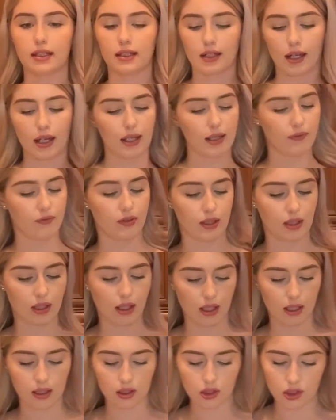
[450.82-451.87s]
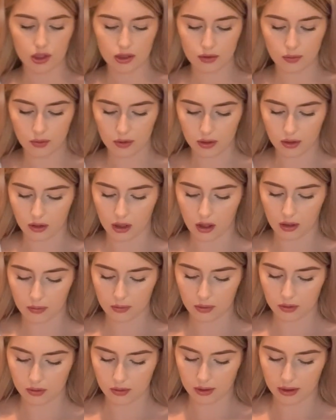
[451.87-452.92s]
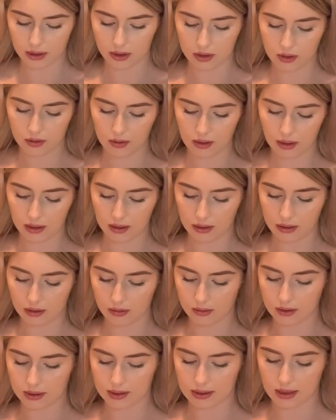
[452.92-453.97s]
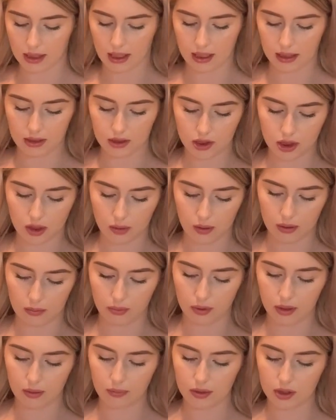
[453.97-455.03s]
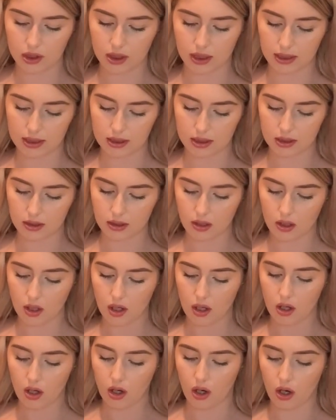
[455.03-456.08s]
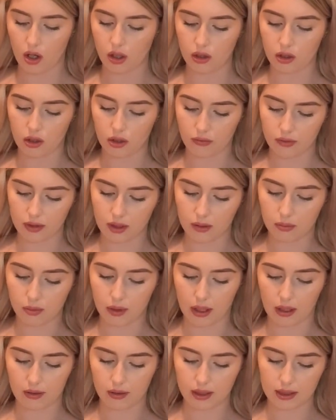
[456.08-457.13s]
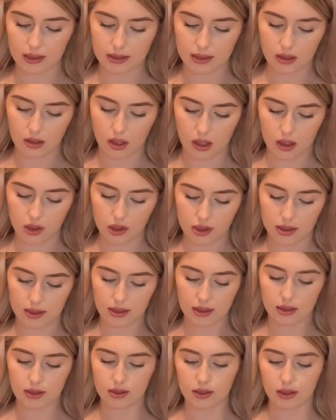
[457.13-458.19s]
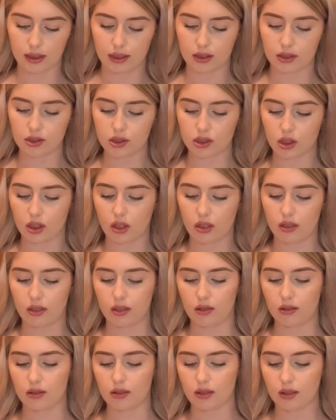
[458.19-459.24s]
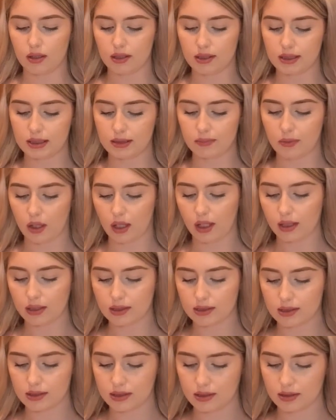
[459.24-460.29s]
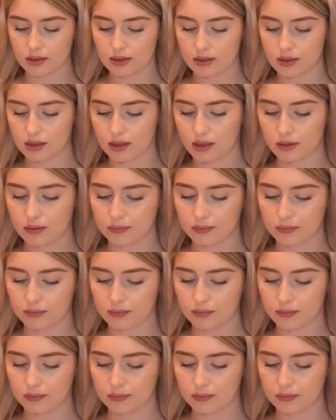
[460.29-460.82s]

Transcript: a knife and kind of just with the caramel like do like a little design so it pretty much gets all over the brownies and not just in like certain spots. So